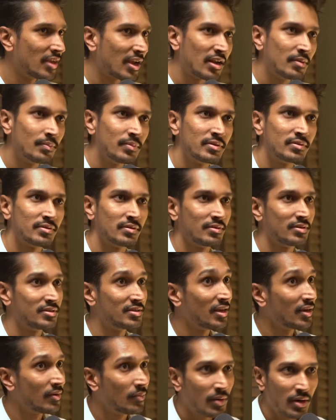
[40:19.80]
Second person,
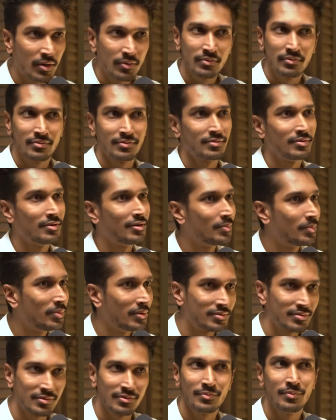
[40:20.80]
he's like, wow. Third
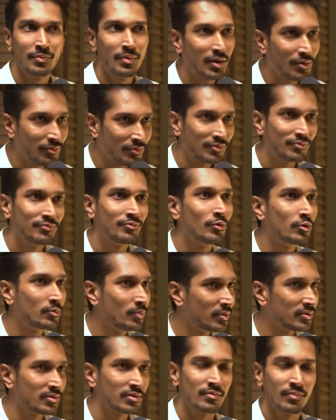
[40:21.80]
person, wow.
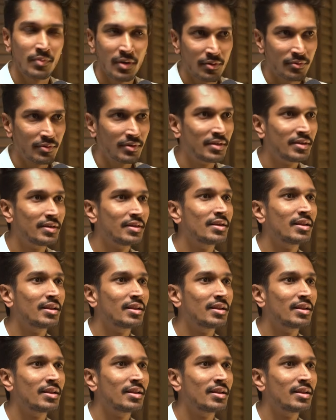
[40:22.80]
Fourth person, wow.